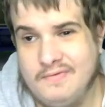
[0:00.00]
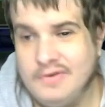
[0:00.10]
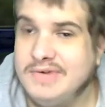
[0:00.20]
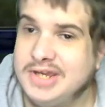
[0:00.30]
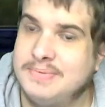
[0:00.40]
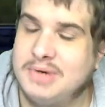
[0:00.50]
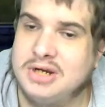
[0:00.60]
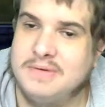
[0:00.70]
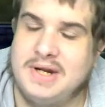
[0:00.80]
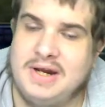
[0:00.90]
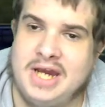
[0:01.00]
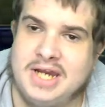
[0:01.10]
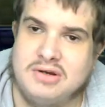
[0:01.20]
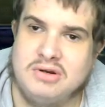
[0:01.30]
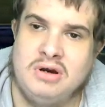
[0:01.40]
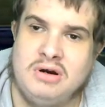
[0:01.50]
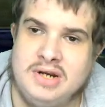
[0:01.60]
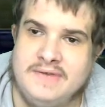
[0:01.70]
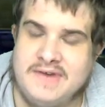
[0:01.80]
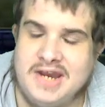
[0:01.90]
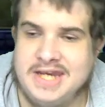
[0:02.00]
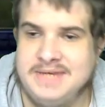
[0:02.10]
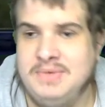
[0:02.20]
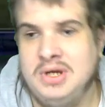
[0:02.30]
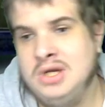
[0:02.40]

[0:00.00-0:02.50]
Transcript: We've already spoken about that Cardiff game